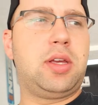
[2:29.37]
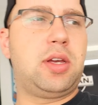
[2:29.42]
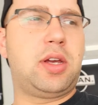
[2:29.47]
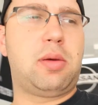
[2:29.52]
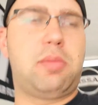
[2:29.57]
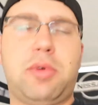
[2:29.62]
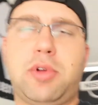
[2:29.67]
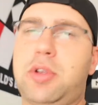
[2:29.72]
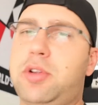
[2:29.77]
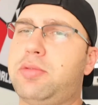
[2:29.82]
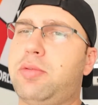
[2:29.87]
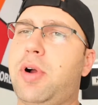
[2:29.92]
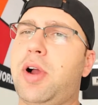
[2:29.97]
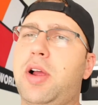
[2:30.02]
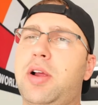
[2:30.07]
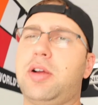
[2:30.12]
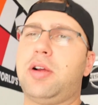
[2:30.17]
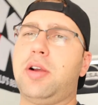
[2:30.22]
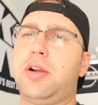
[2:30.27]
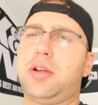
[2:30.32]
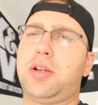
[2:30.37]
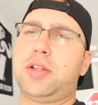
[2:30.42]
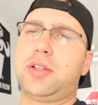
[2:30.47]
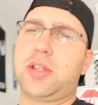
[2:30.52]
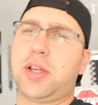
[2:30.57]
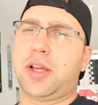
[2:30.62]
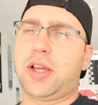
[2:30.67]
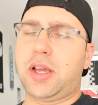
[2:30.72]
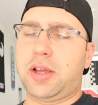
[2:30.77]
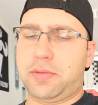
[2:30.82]
how much wire harness
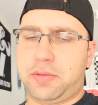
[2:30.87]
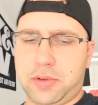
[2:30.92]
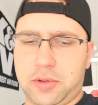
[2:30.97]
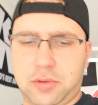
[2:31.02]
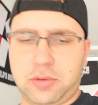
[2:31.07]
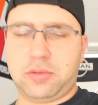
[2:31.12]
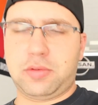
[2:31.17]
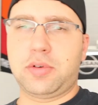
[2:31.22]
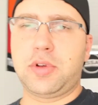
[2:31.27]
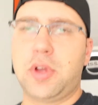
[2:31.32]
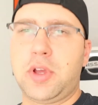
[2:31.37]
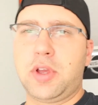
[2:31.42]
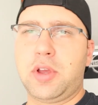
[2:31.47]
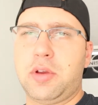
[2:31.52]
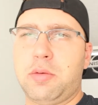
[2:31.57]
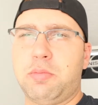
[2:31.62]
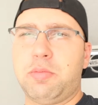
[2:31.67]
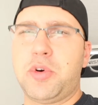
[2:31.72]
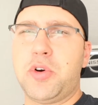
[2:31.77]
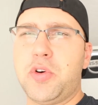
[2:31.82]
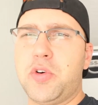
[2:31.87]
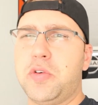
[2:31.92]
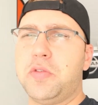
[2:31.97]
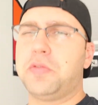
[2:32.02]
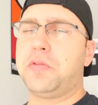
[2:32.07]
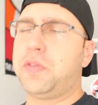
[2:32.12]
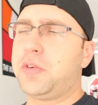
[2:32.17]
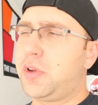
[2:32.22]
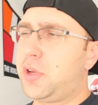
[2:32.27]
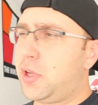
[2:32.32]
I have to
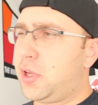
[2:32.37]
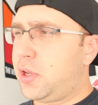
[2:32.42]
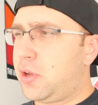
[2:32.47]
move.